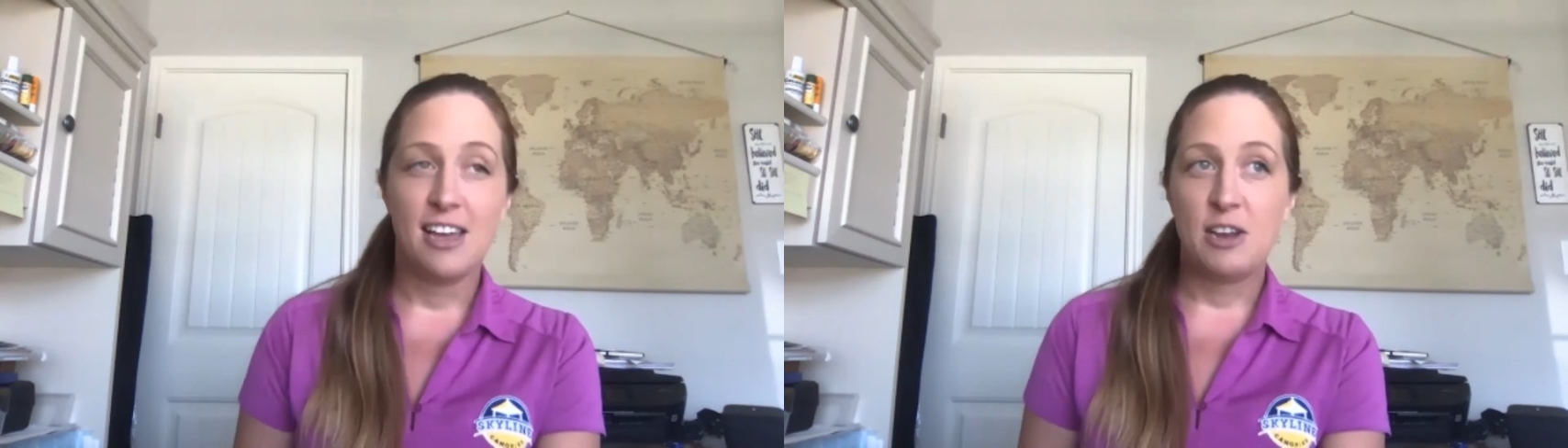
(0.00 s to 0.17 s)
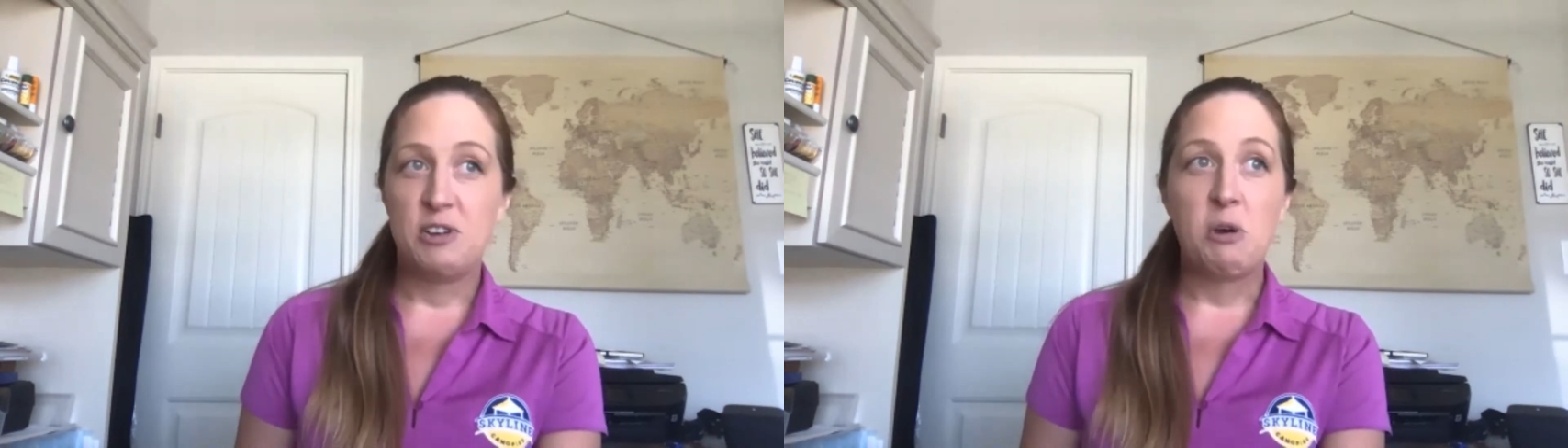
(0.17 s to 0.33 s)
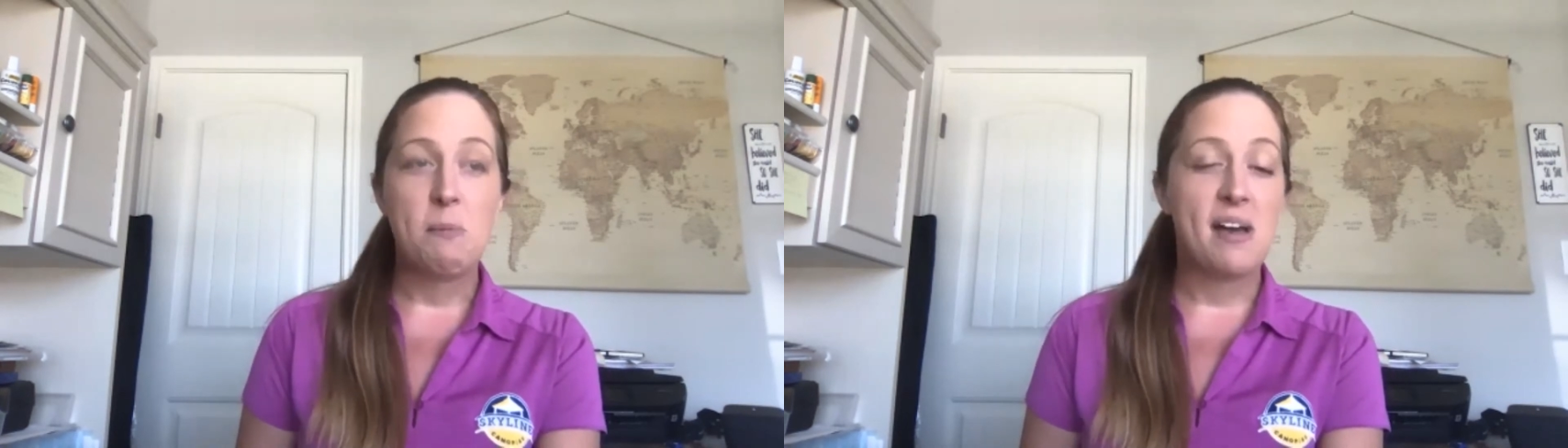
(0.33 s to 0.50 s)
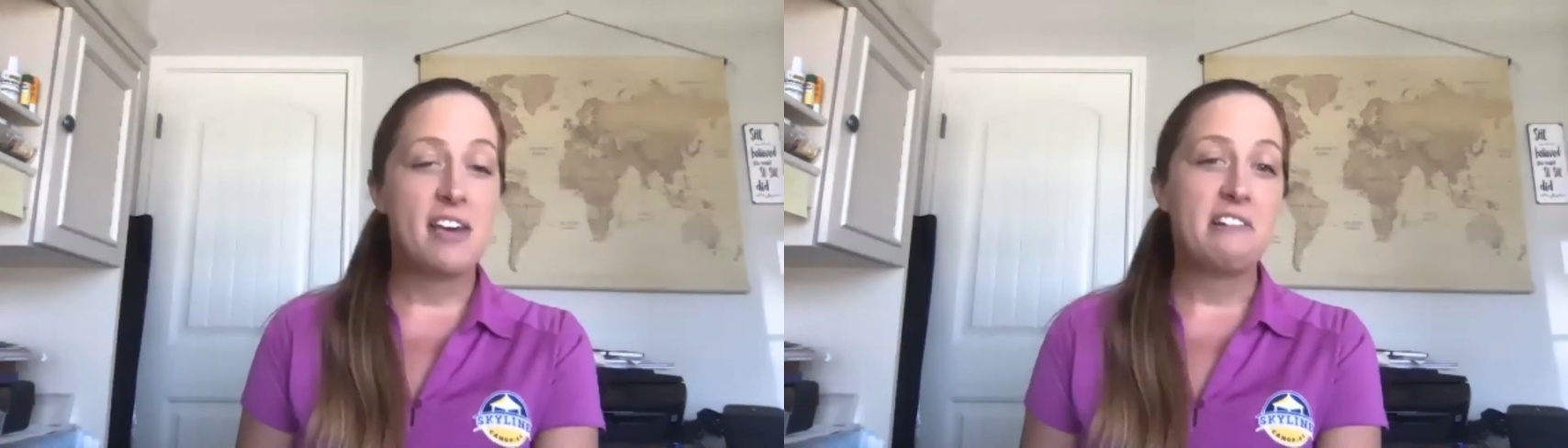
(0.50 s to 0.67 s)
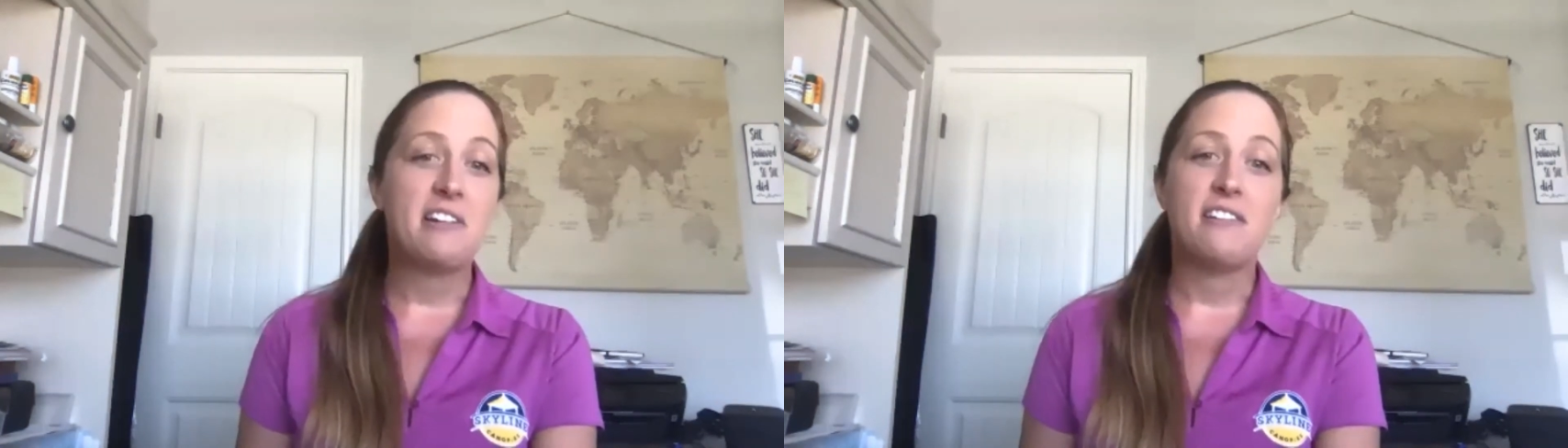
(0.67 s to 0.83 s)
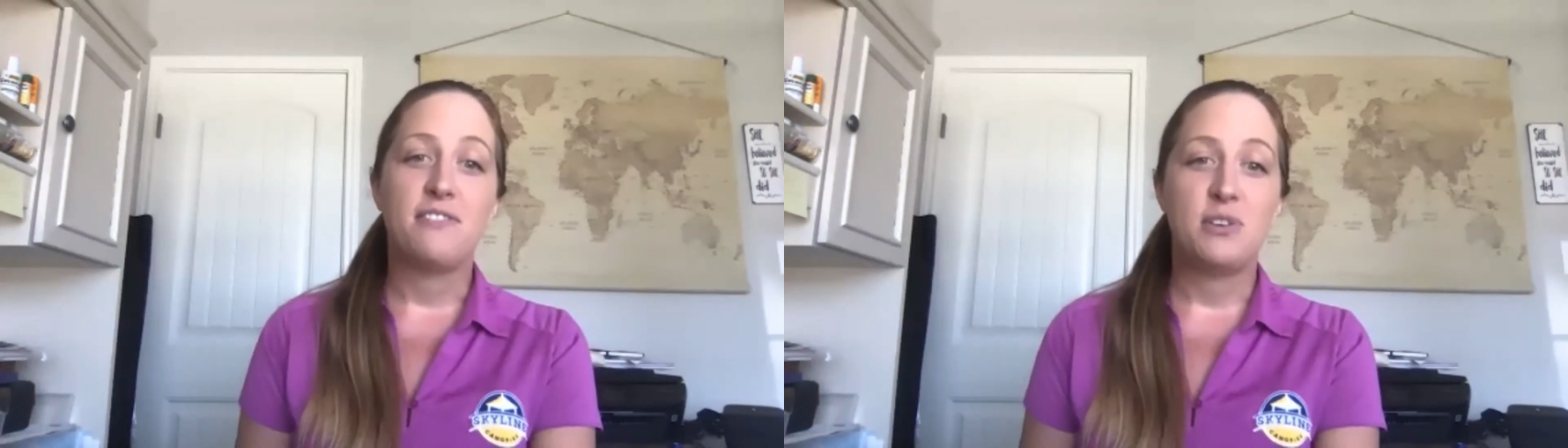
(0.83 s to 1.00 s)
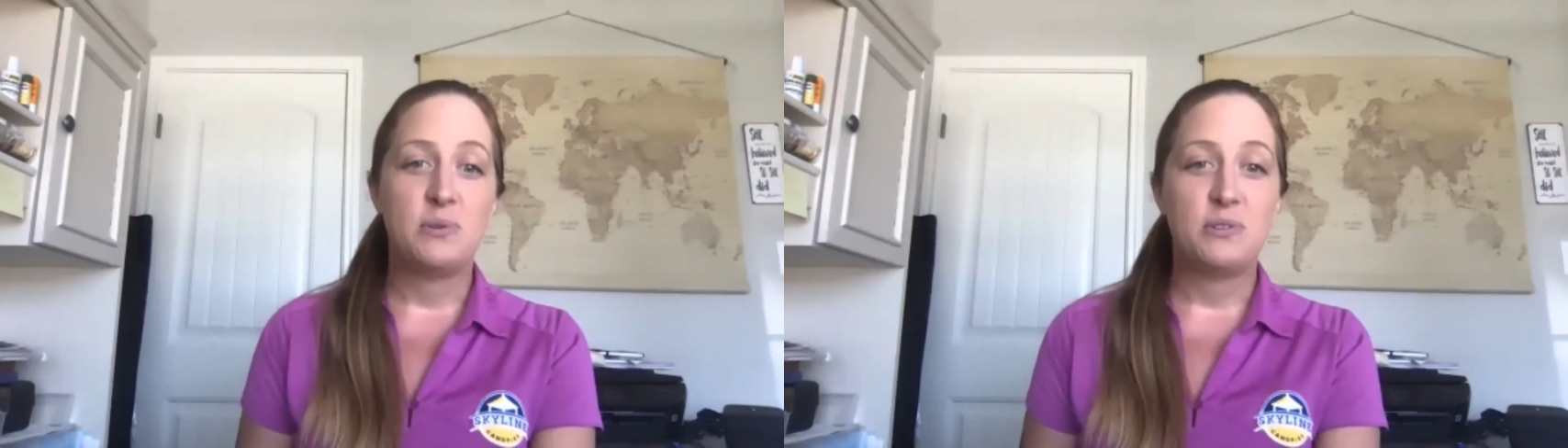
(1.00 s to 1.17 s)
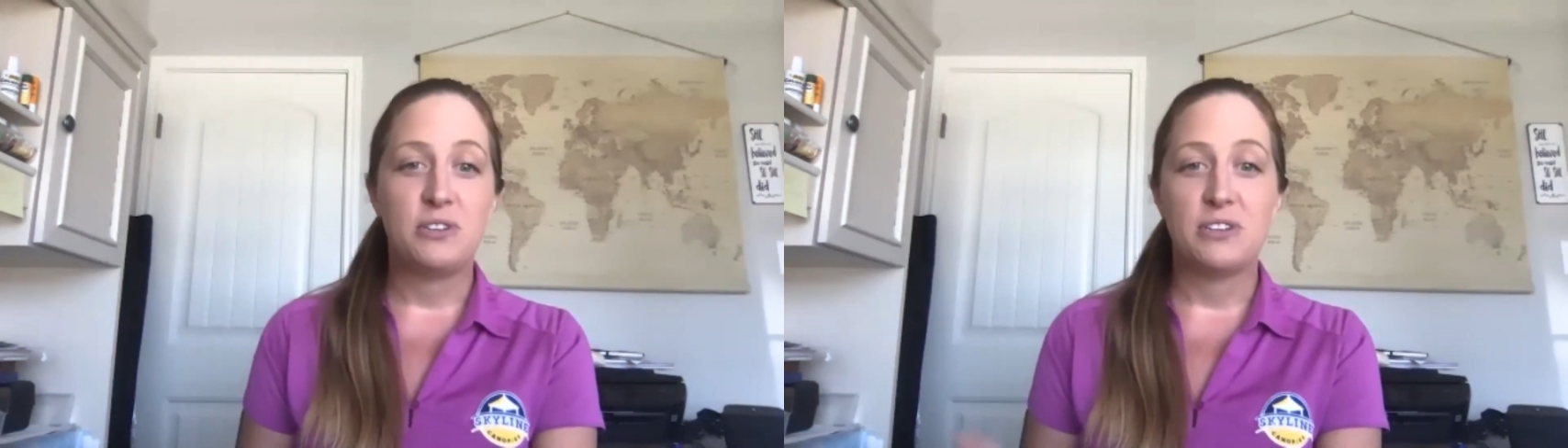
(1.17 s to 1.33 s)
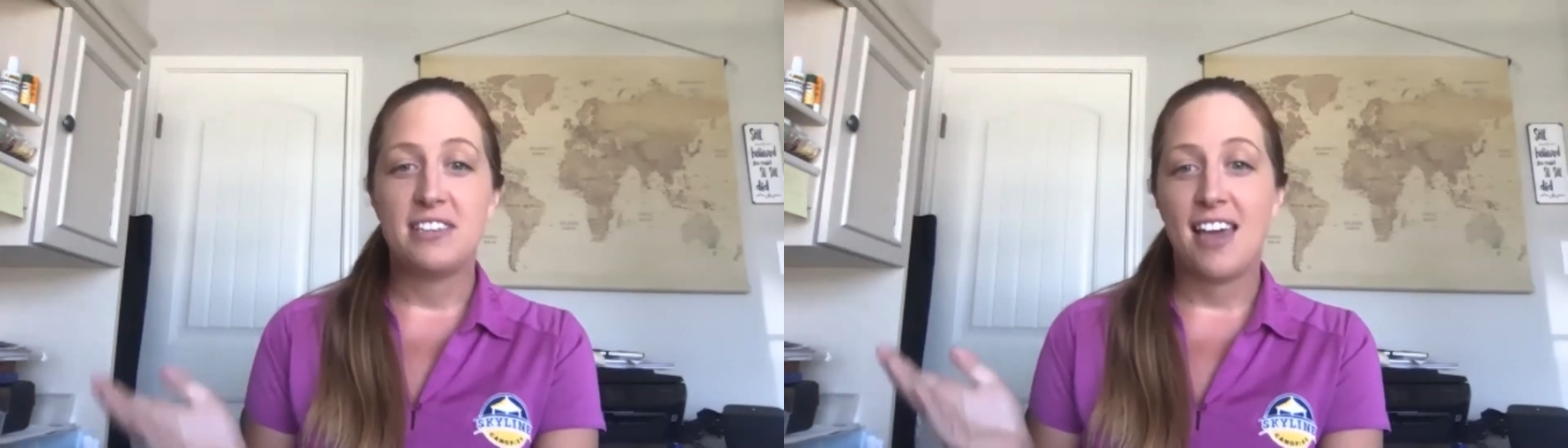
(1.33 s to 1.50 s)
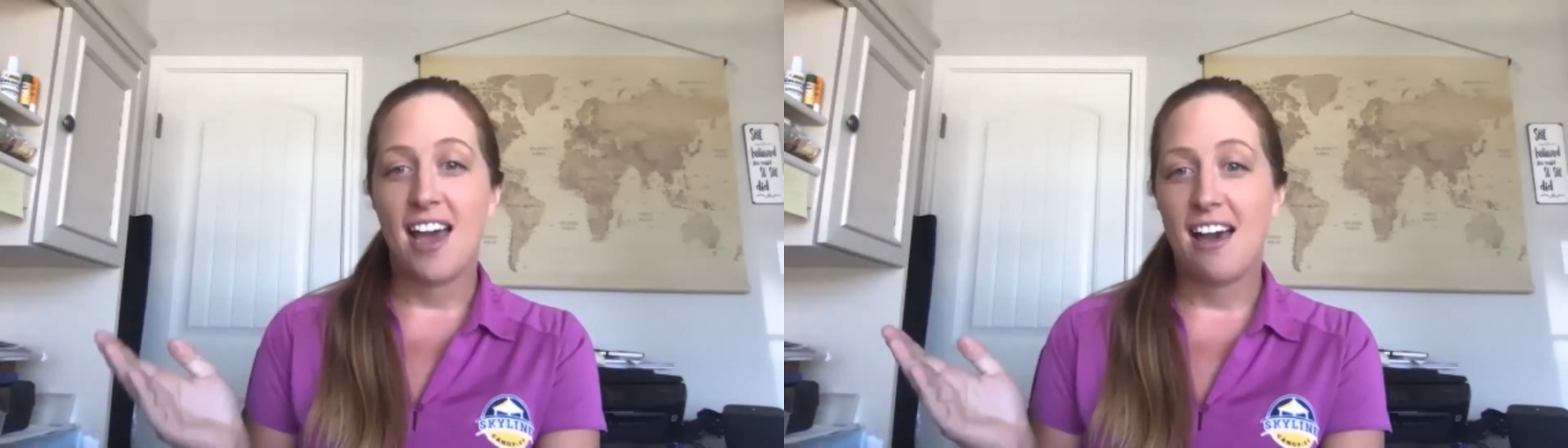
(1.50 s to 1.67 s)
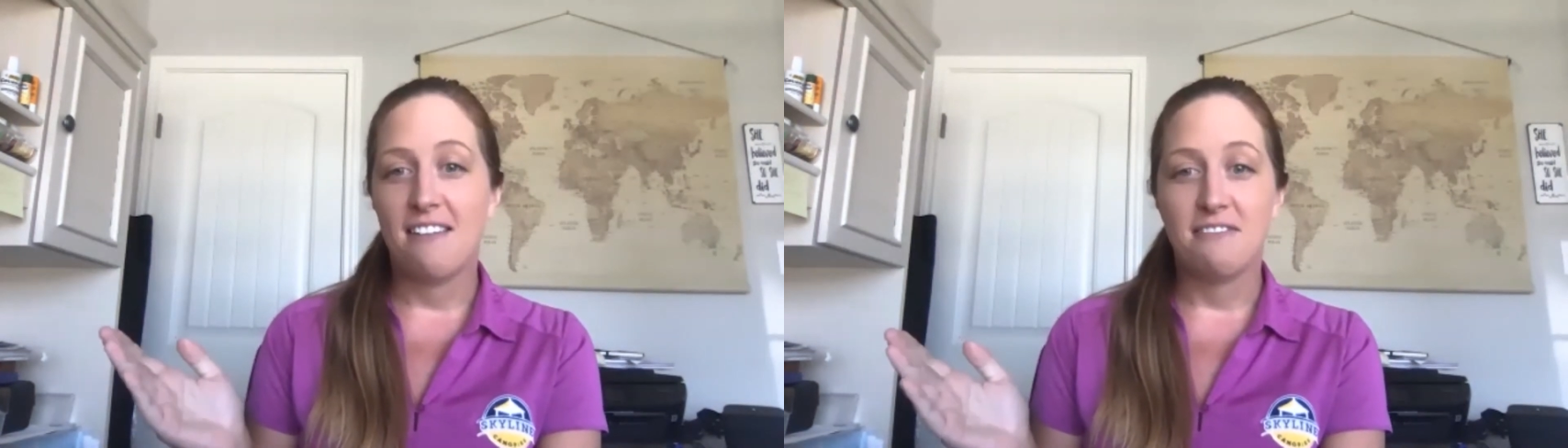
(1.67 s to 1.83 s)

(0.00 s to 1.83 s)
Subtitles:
no matter if you just have